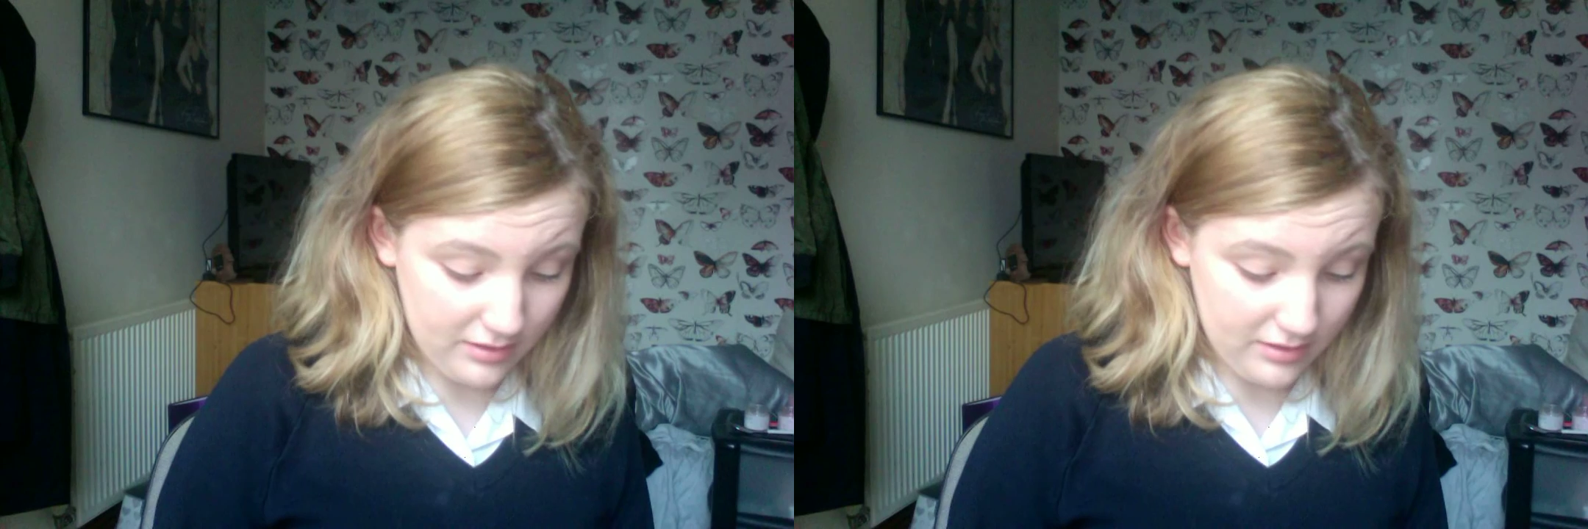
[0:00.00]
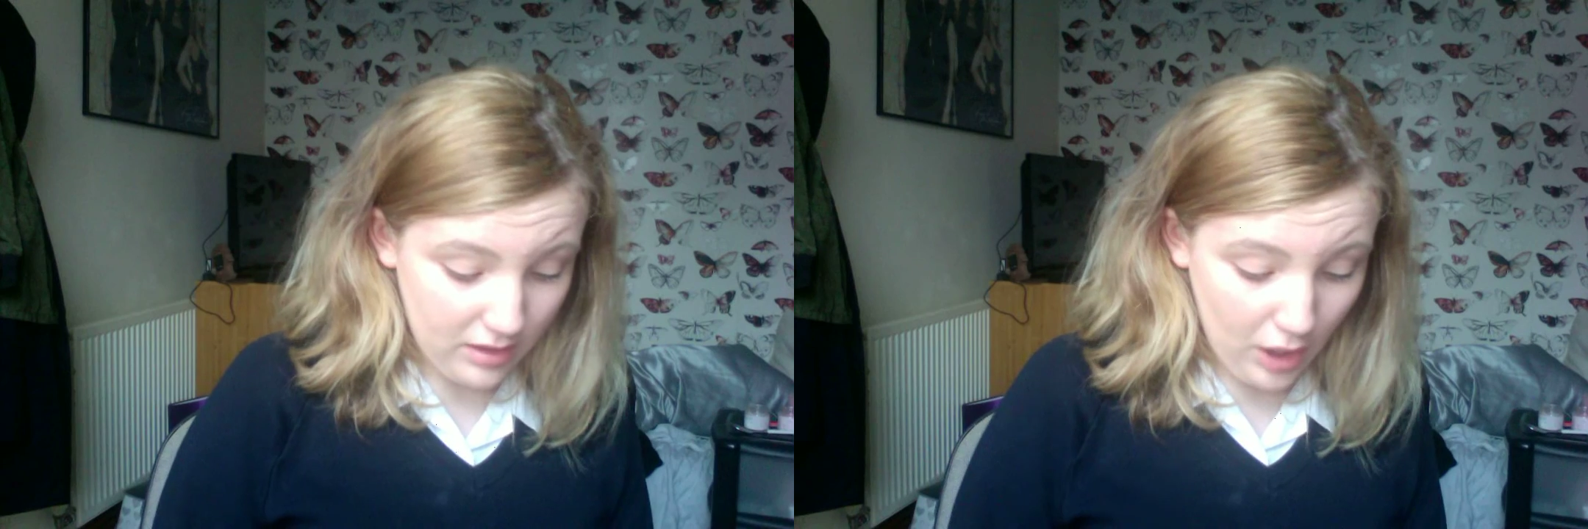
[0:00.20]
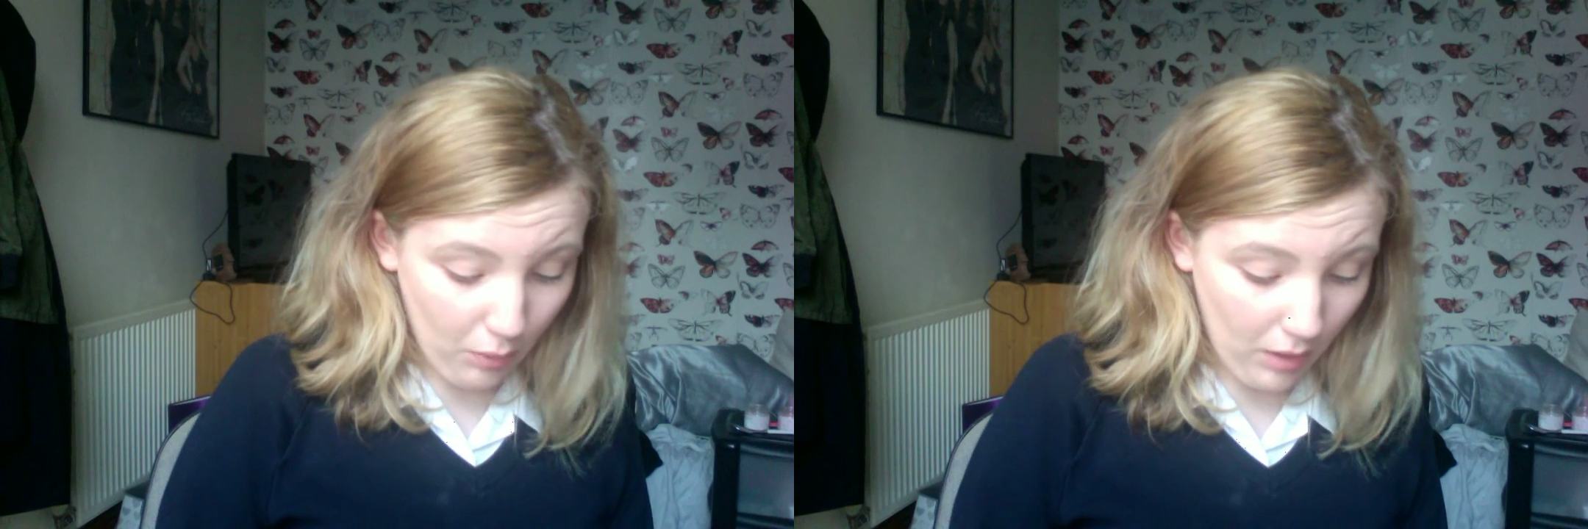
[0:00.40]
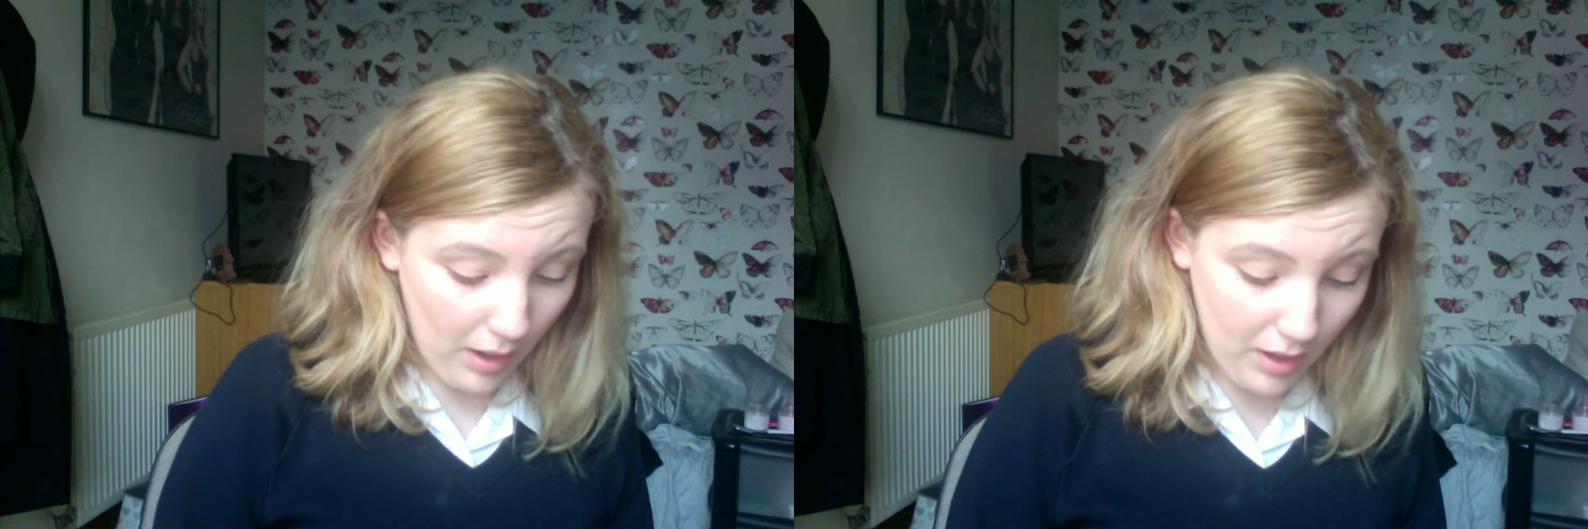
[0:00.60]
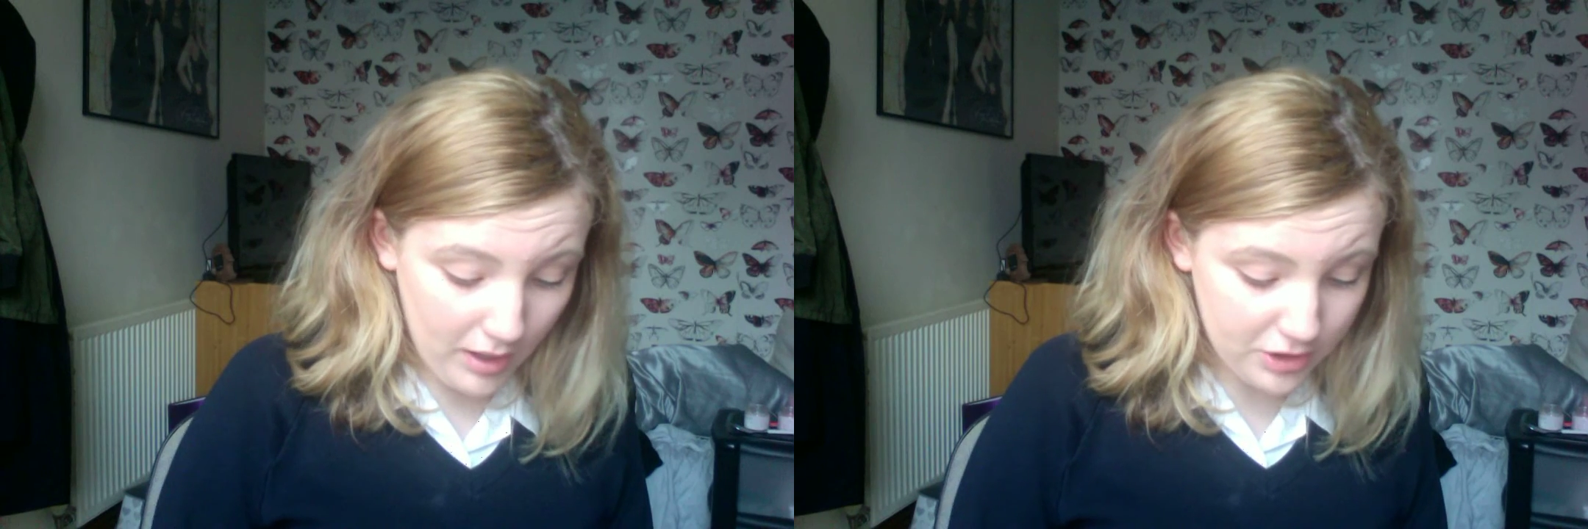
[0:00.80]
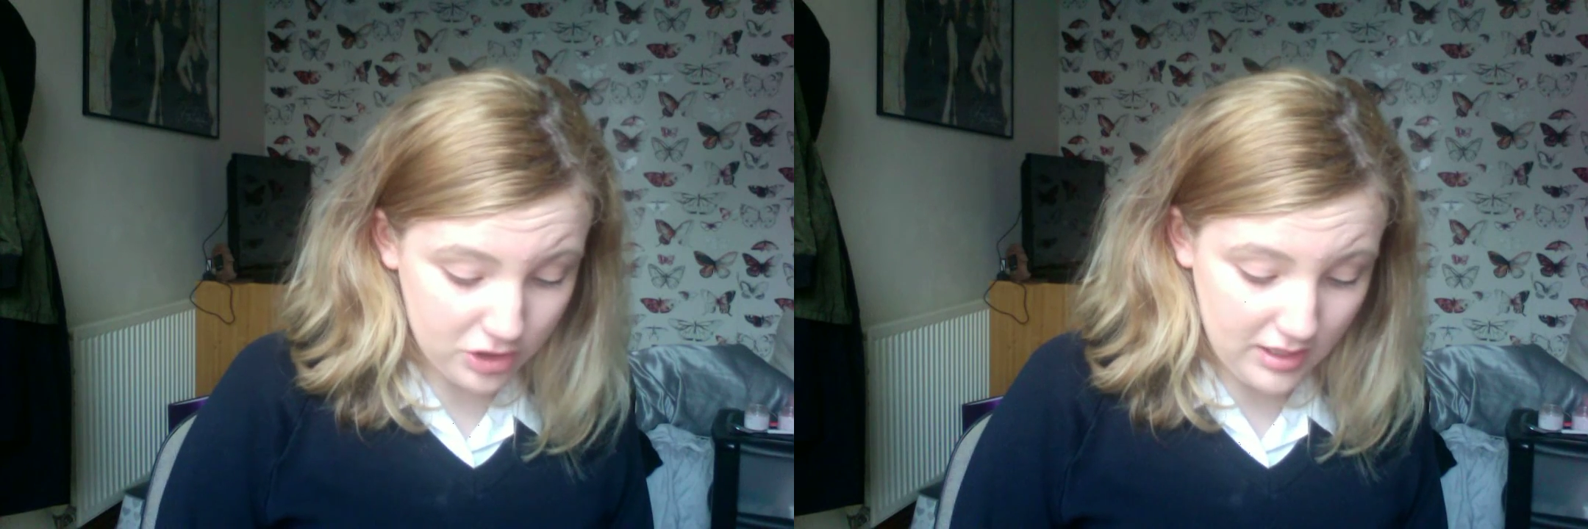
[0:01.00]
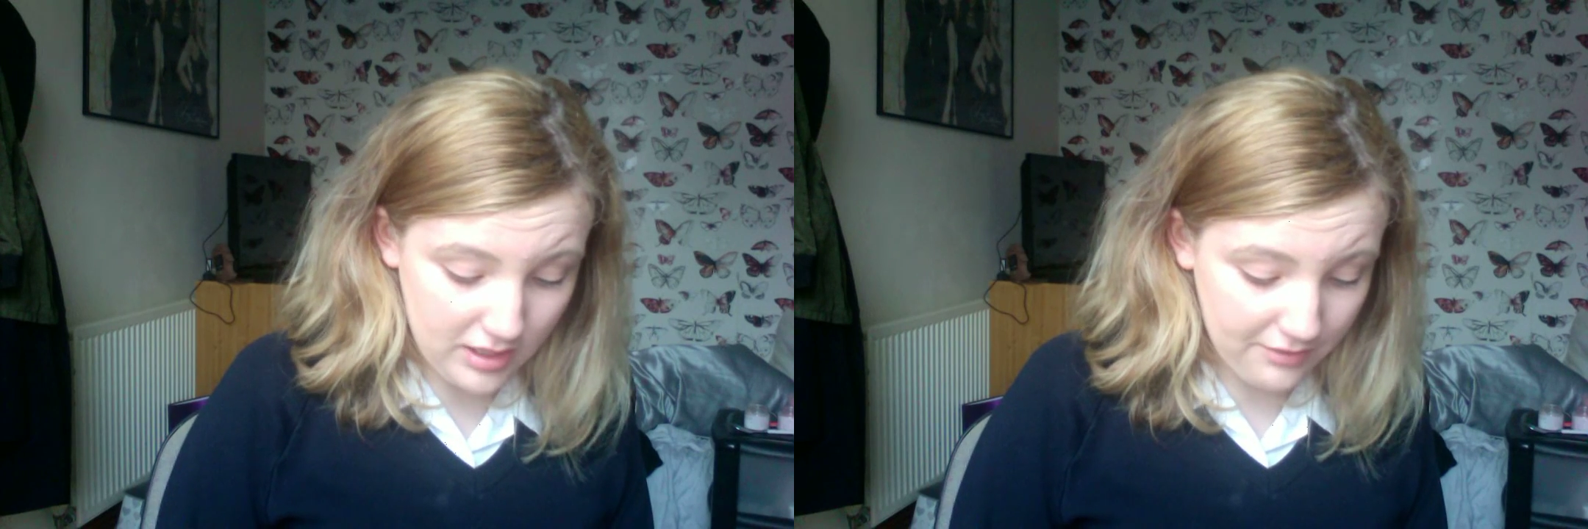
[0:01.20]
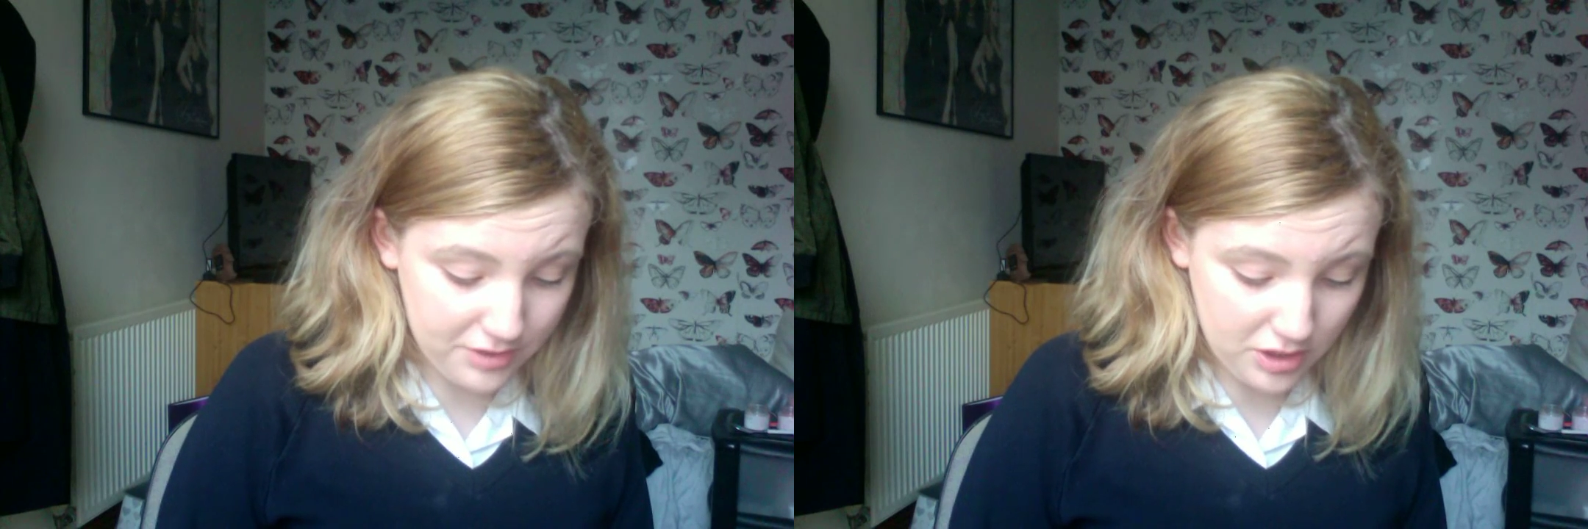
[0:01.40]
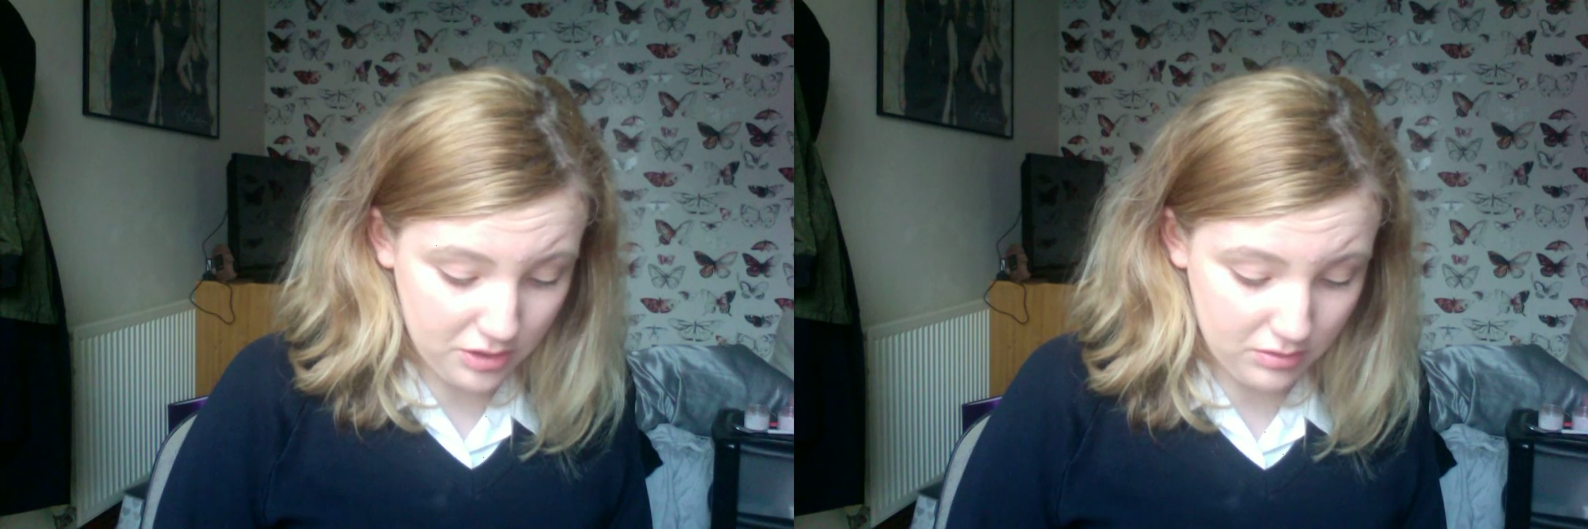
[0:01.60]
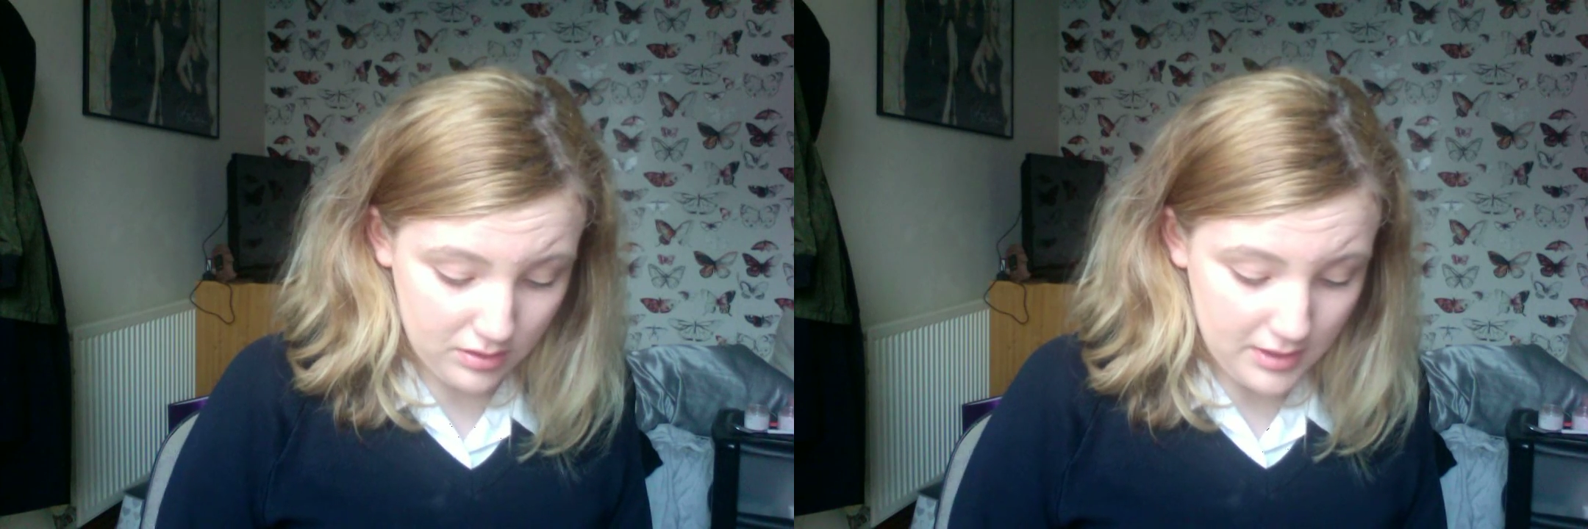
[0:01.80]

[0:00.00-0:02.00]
so I might just have to